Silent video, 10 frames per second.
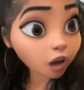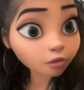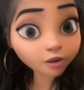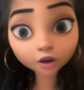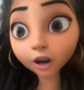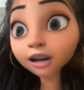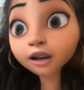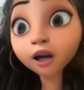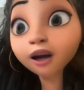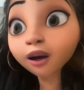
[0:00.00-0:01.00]

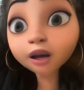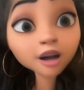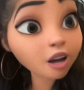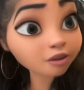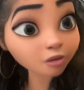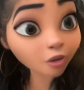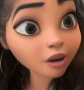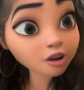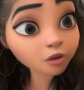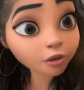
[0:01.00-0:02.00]
starting all of
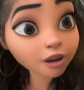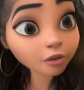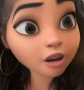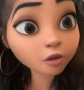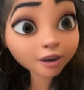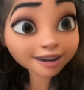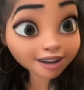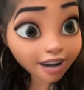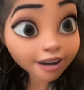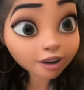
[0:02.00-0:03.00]
March, pretty much, because
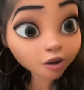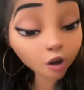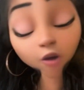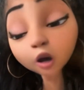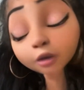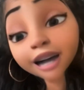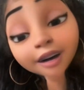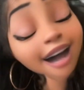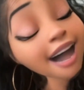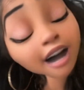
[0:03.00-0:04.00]
Candy Show's going to be
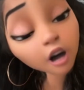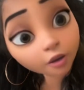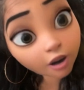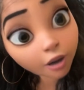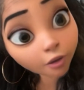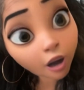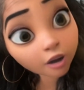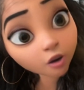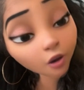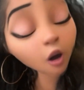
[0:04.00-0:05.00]
out and Love and
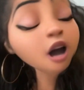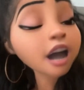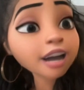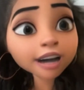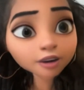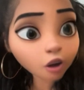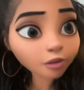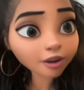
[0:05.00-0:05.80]
Huntsville is going to be